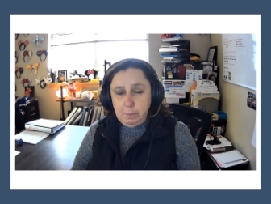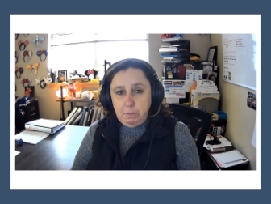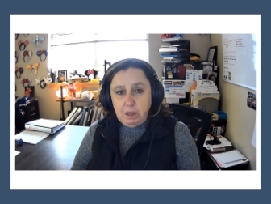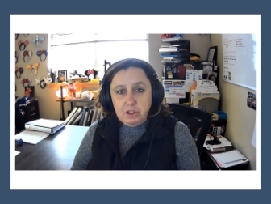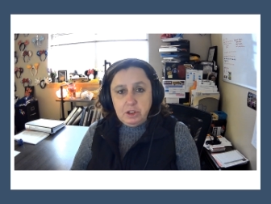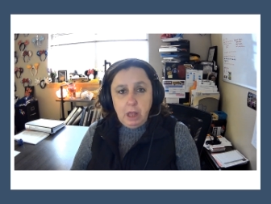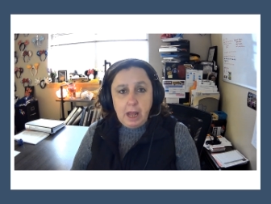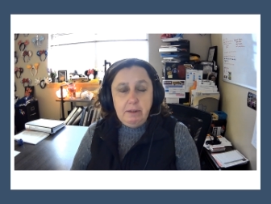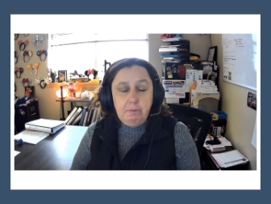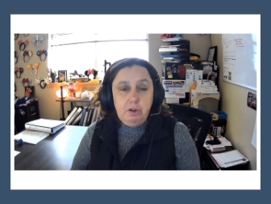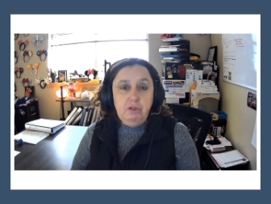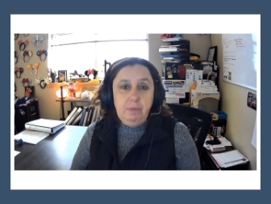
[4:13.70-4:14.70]
There's a lot
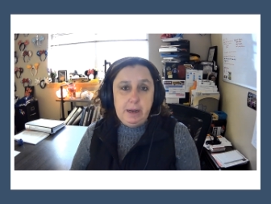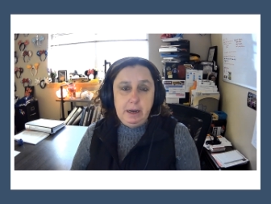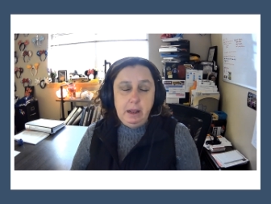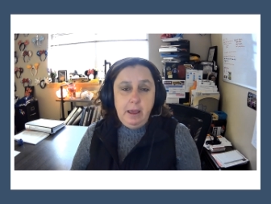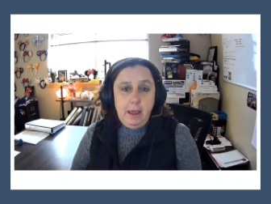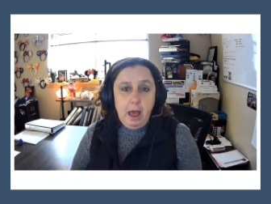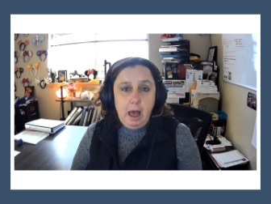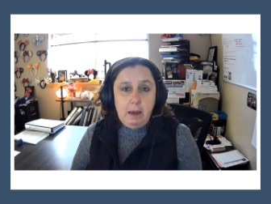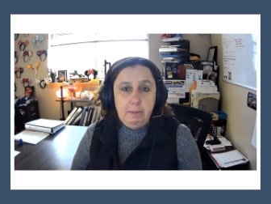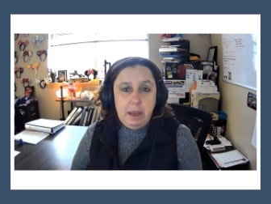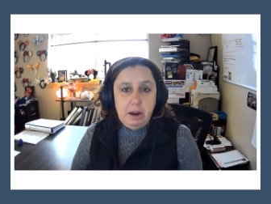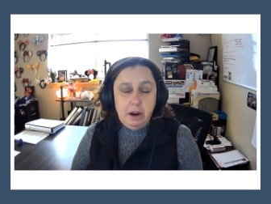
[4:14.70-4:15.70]
of movement
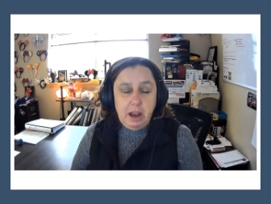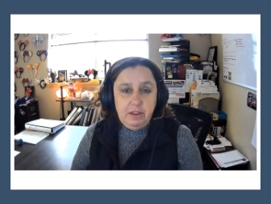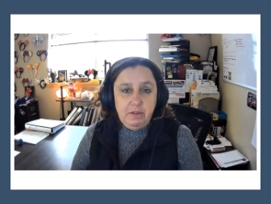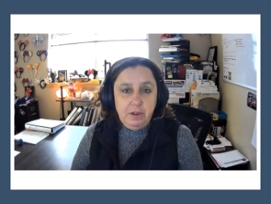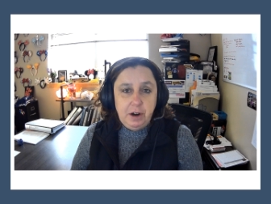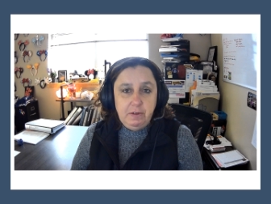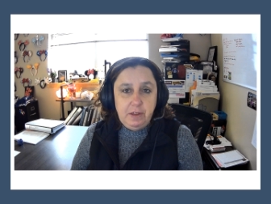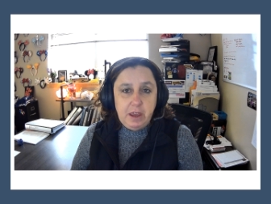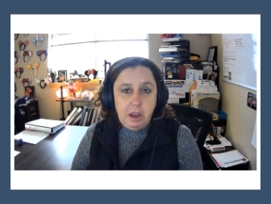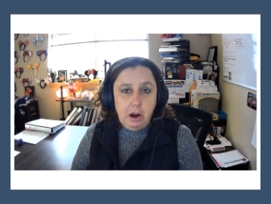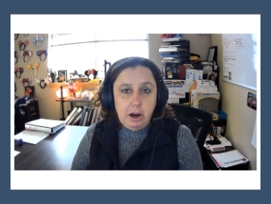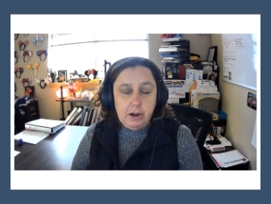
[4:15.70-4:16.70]
up here at the front of
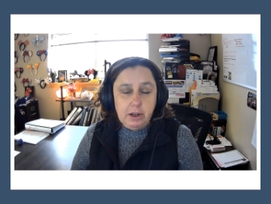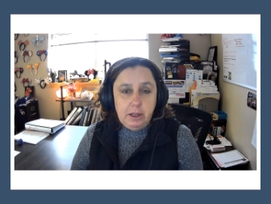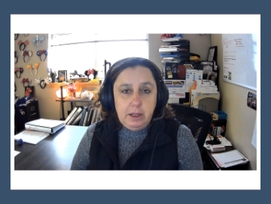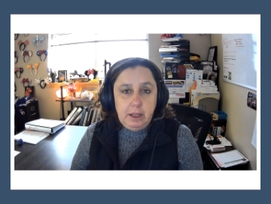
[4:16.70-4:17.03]
the yard,